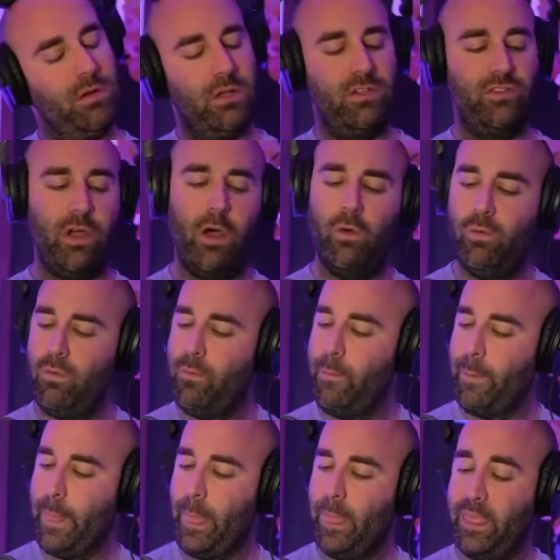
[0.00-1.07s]
So,
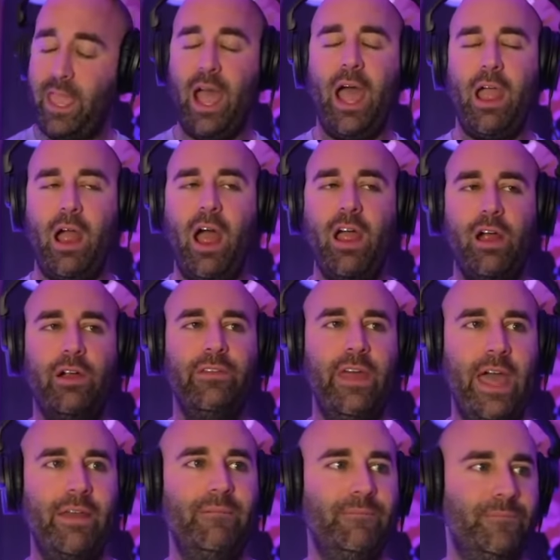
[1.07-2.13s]
yeah, I heard
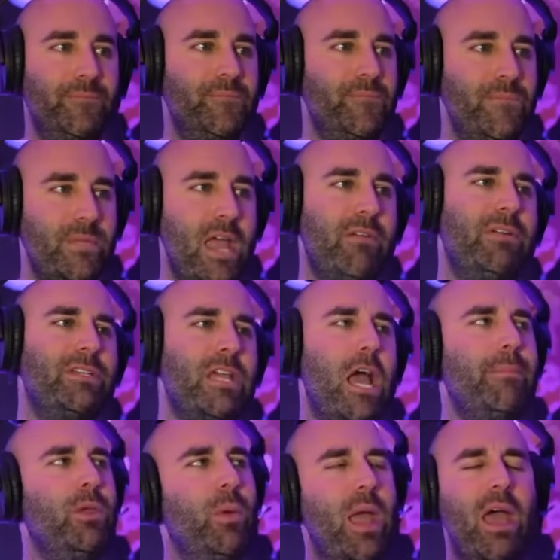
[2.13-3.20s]
that. Every
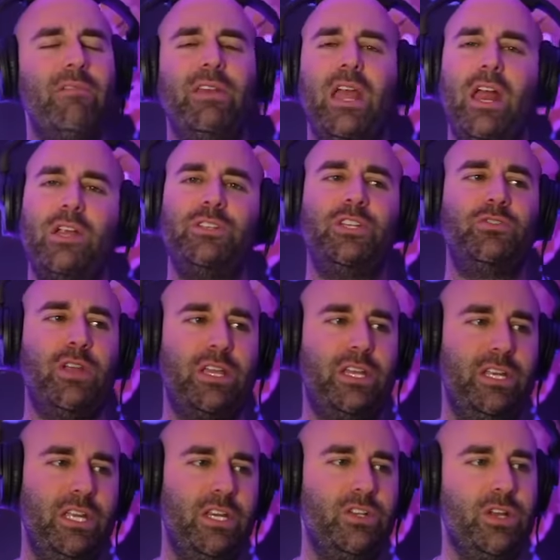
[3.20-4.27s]
time you have an energy drink, you
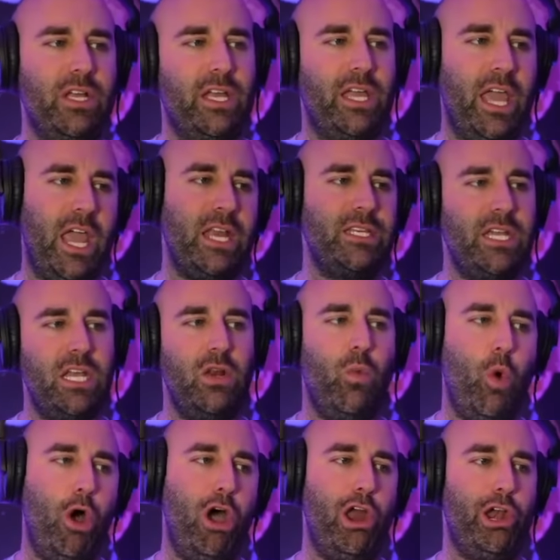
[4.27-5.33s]
need to drink a canteen of
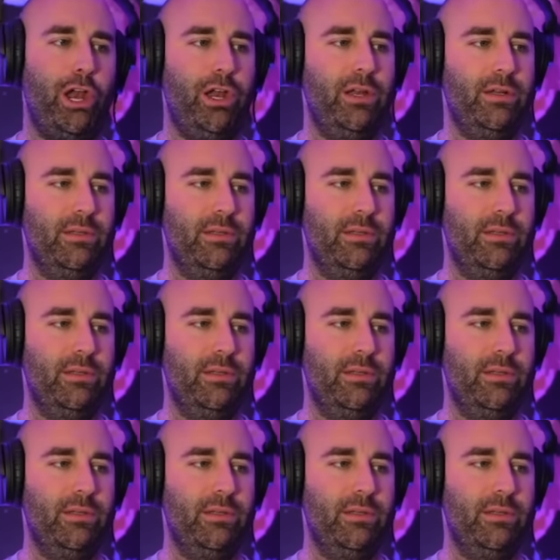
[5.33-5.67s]
water.